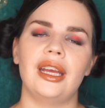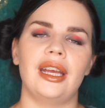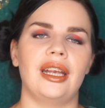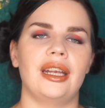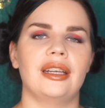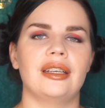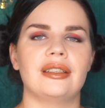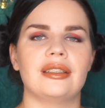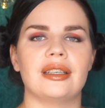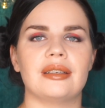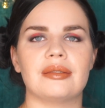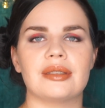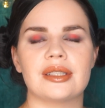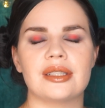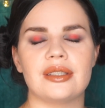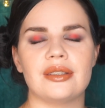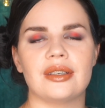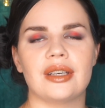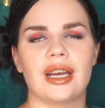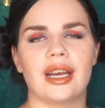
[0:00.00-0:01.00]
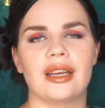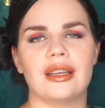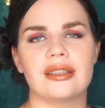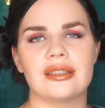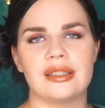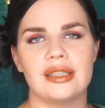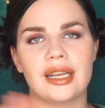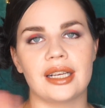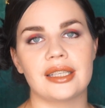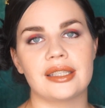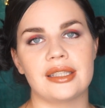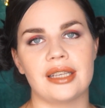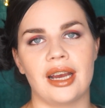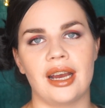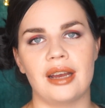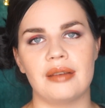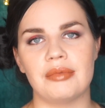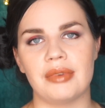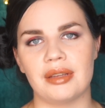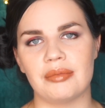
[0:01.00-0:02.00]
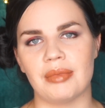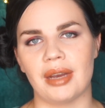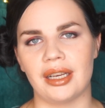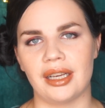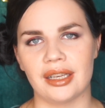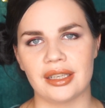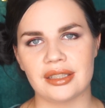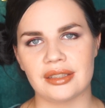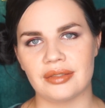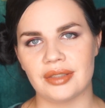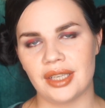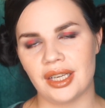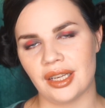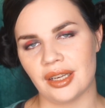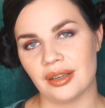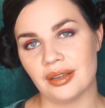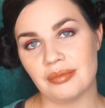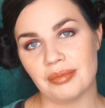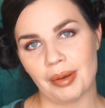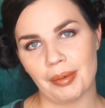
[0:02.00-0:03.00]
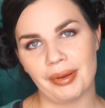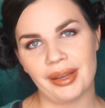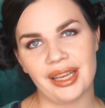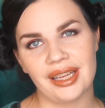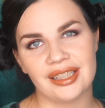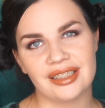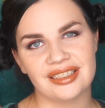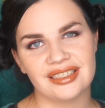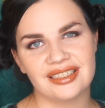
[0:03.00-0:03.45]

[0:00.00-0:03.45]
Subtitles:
and I will see you guys next time in my next video. Bye bye.